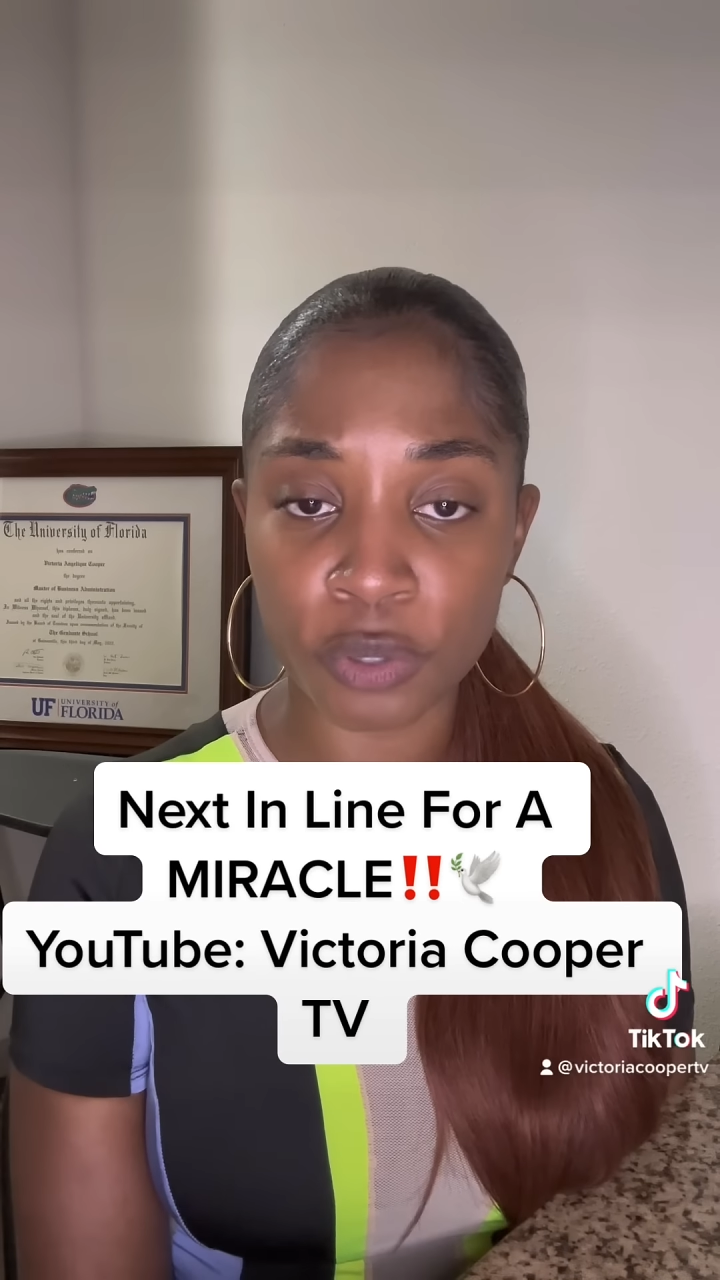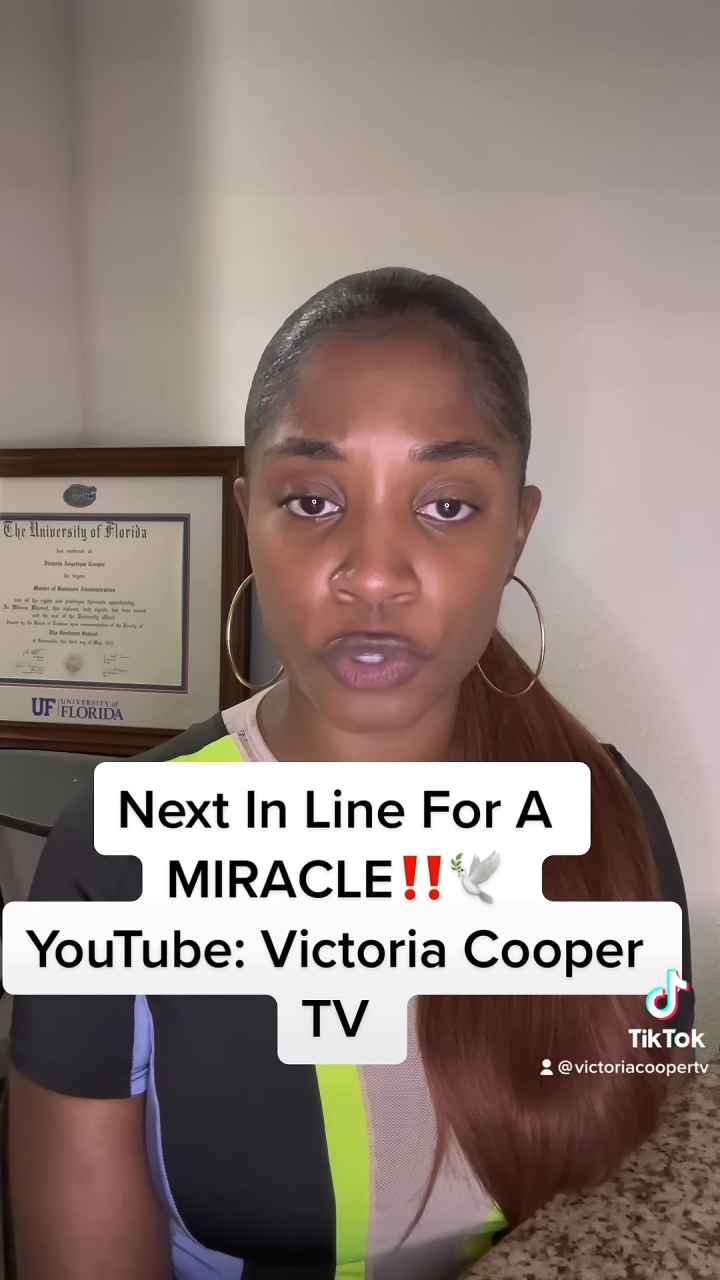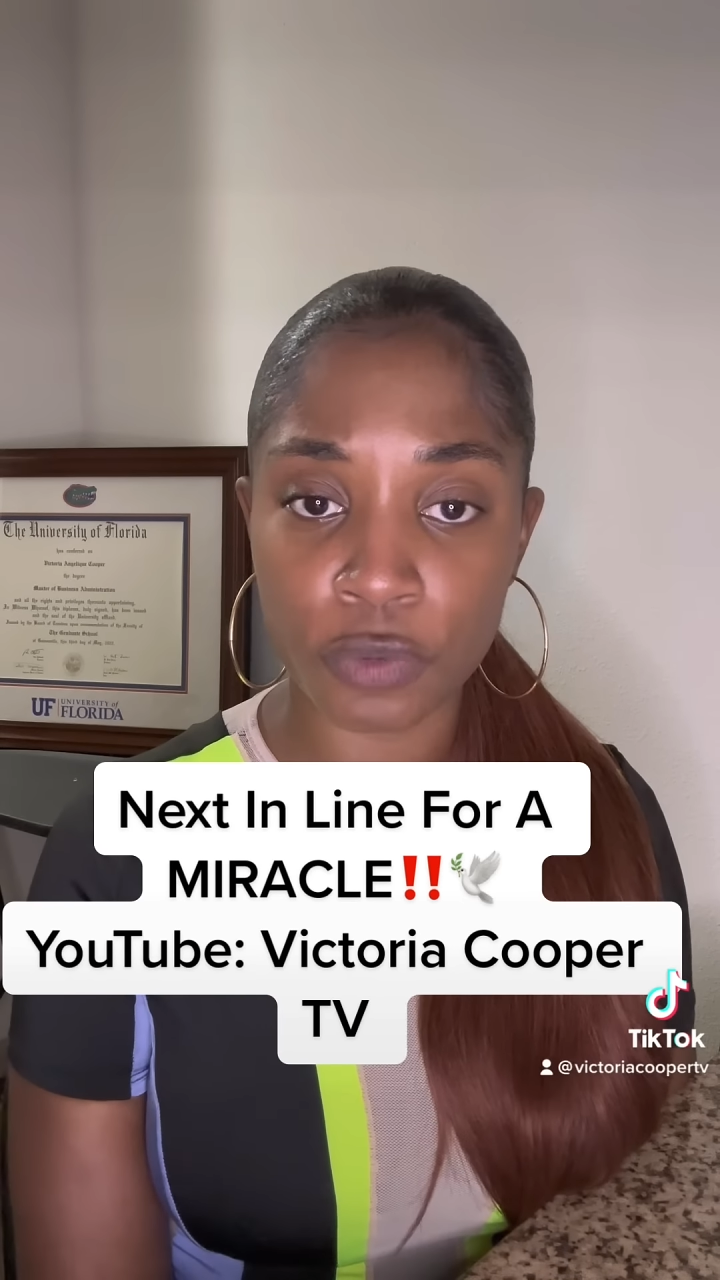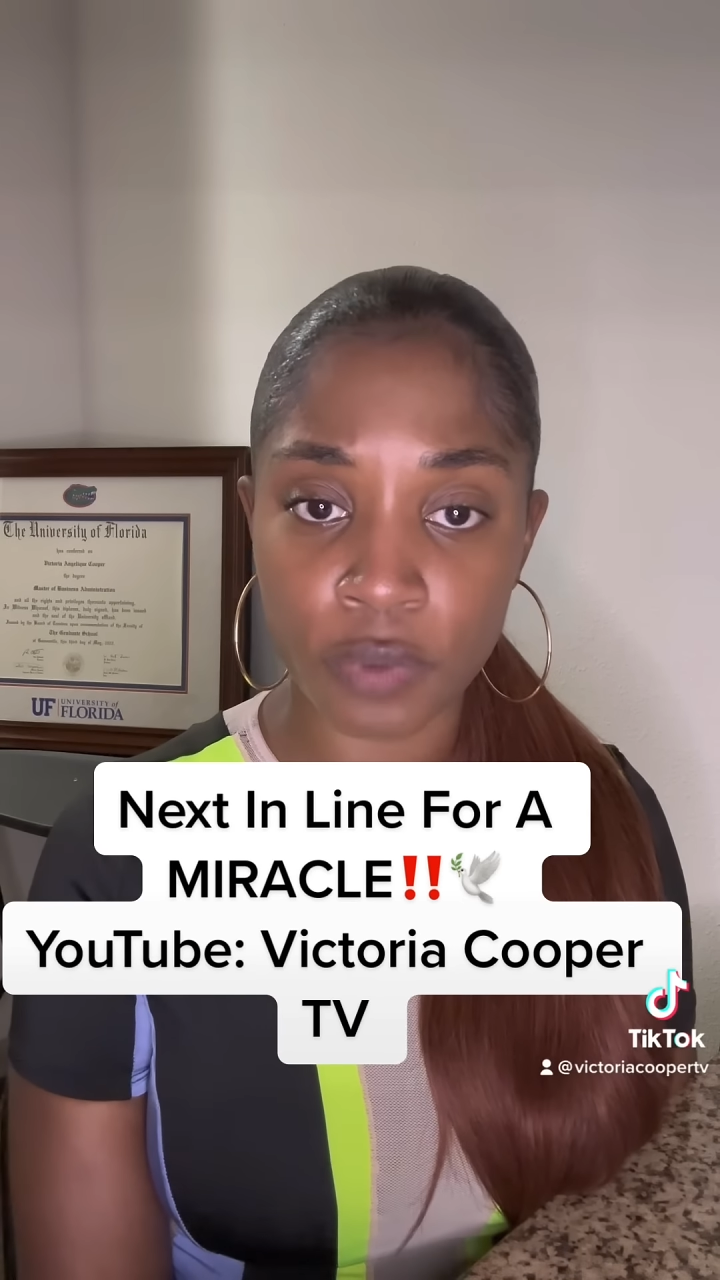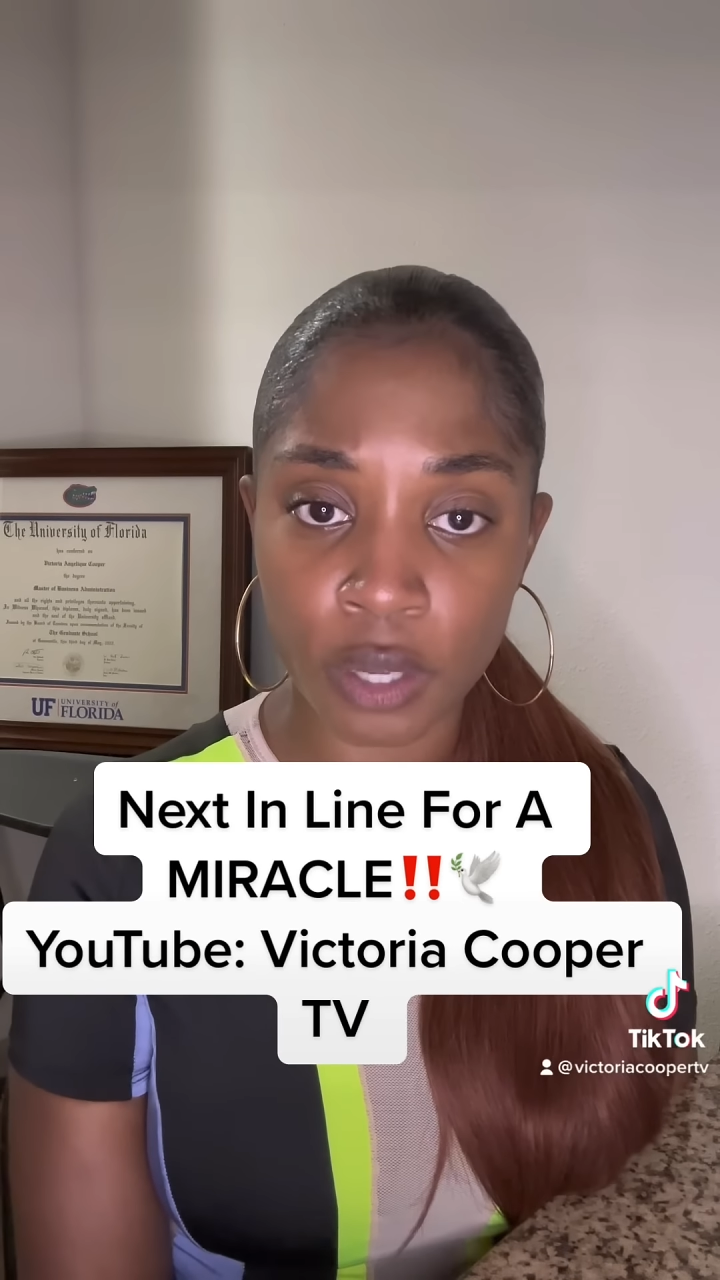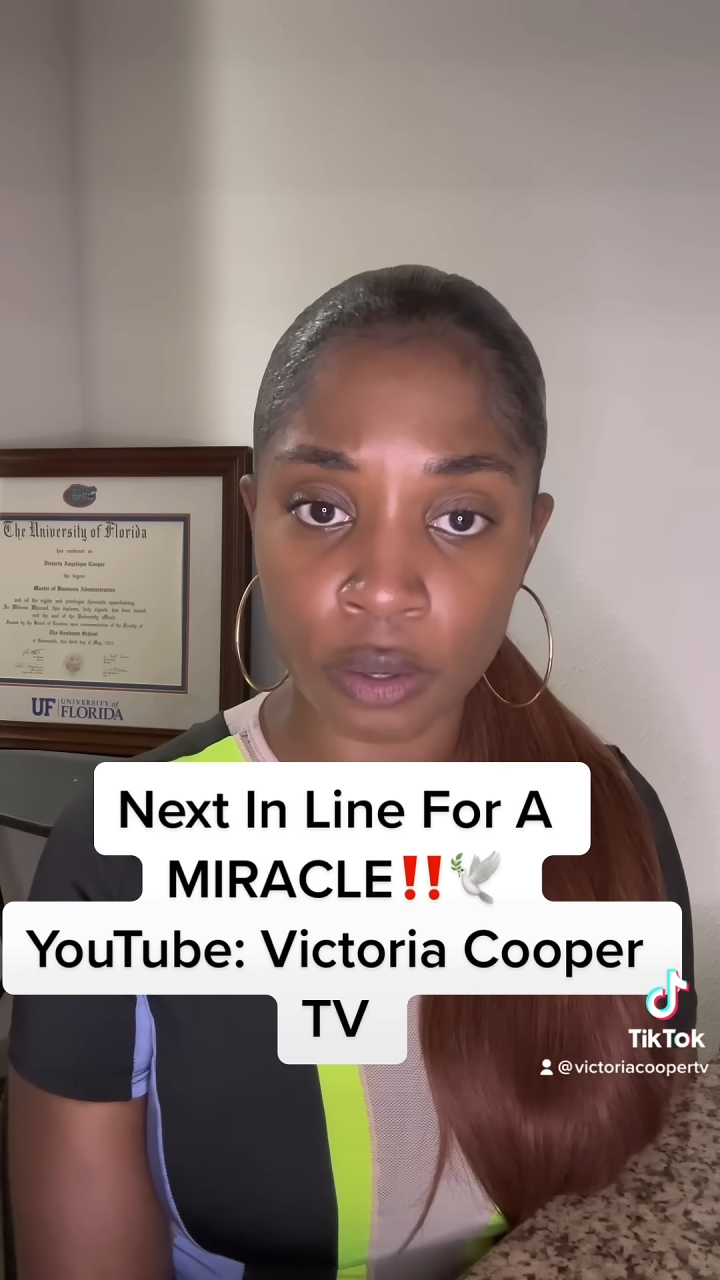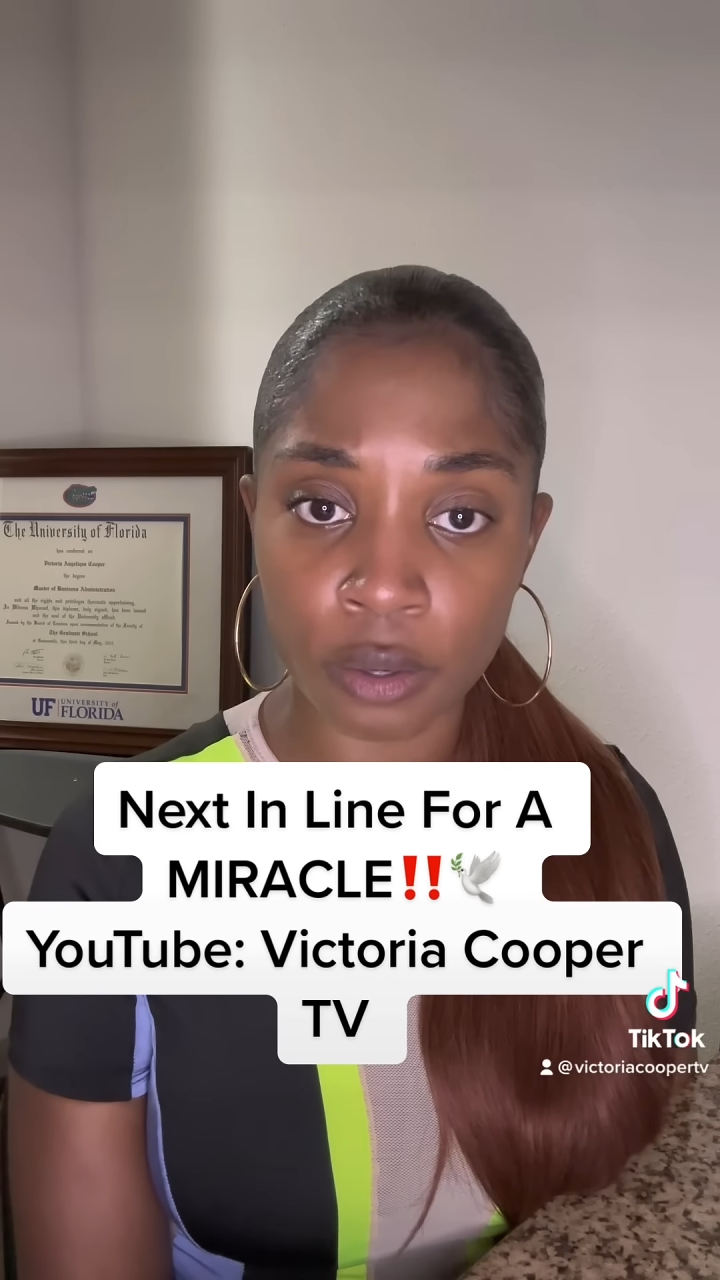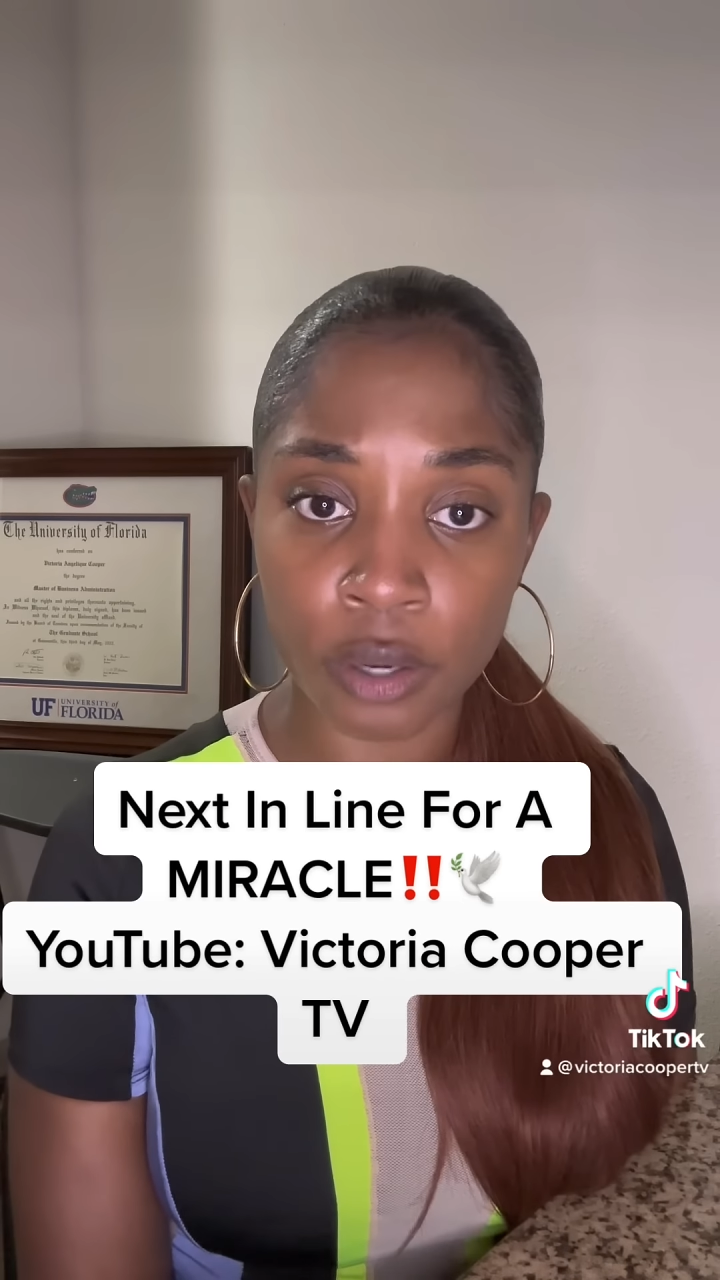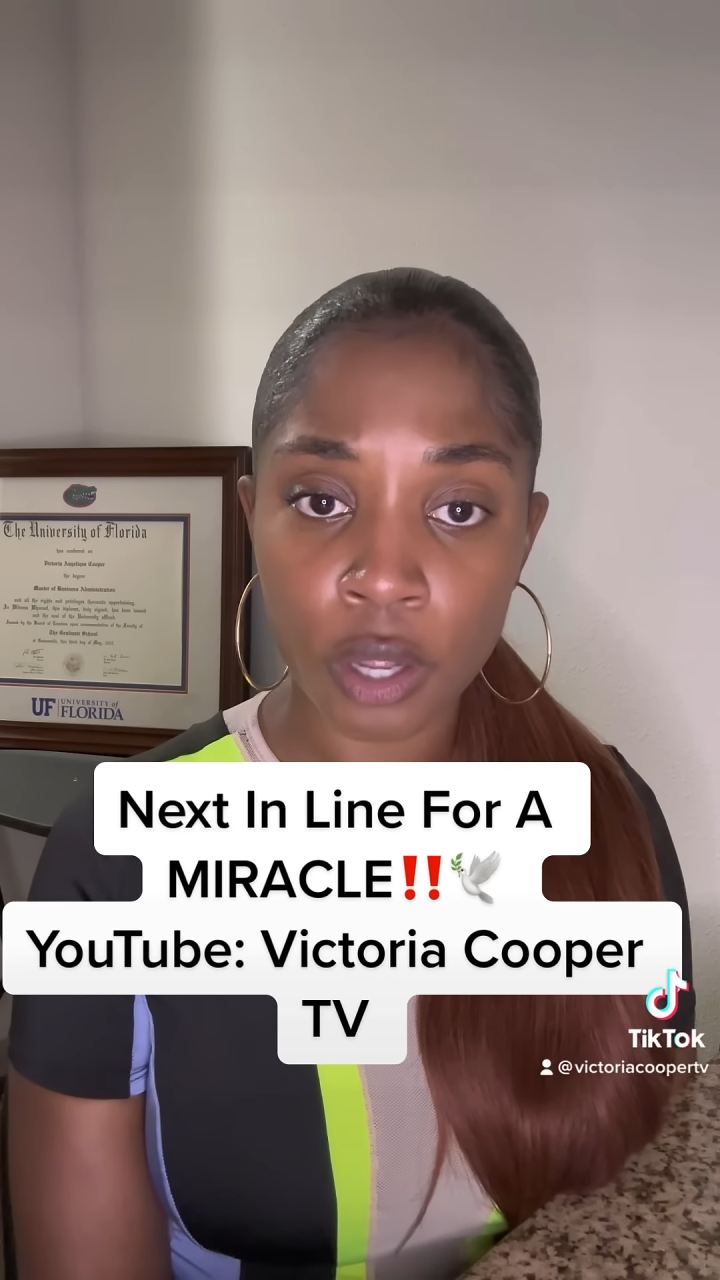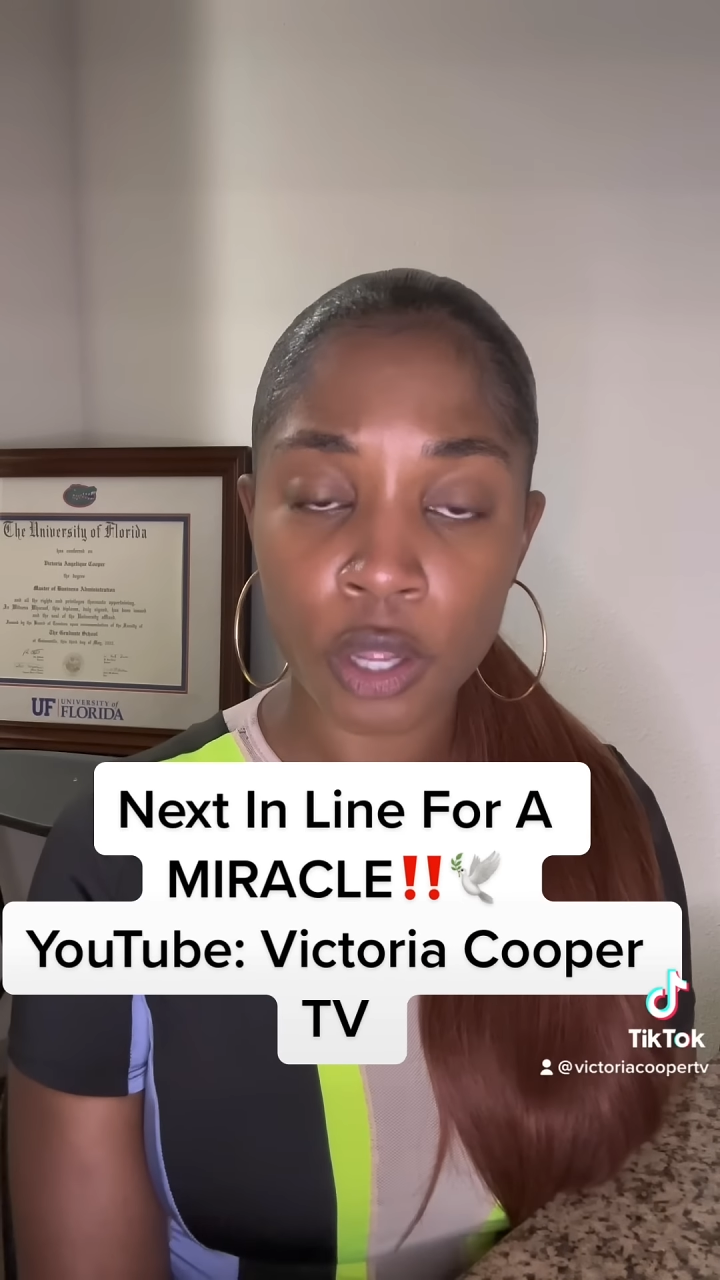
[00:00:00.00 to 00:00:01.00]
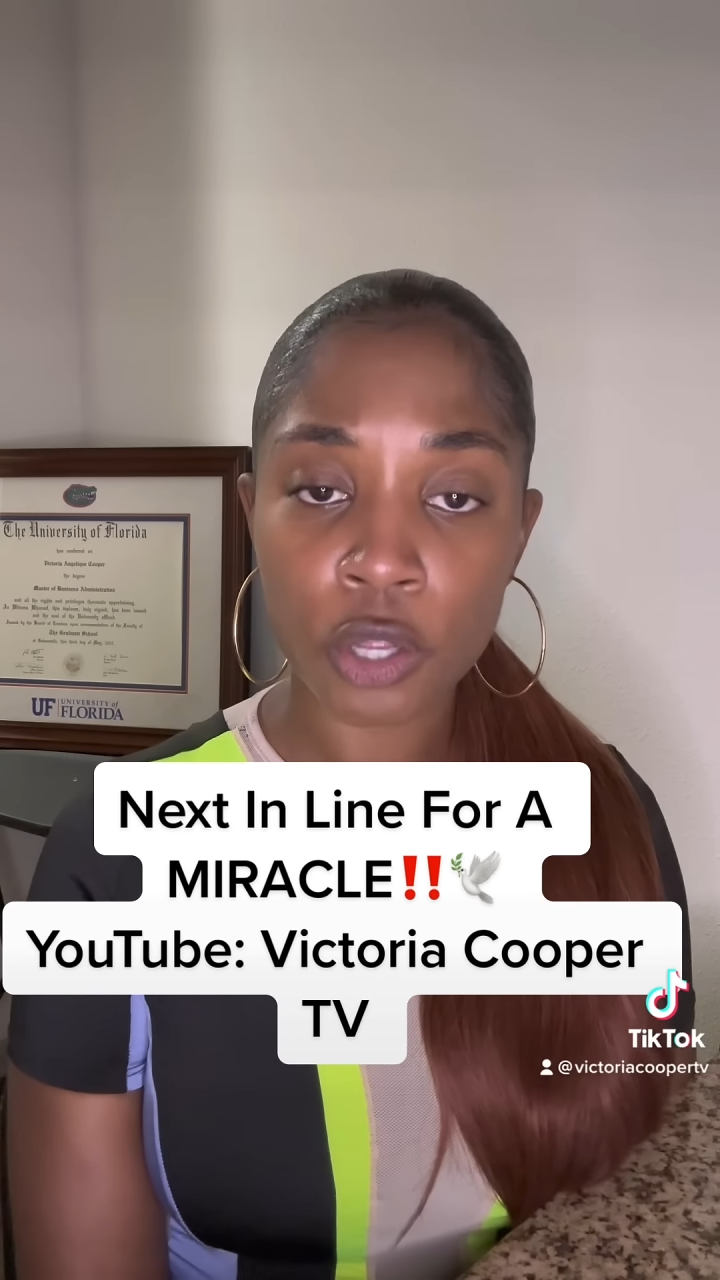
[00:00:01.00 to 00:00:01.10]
persevered,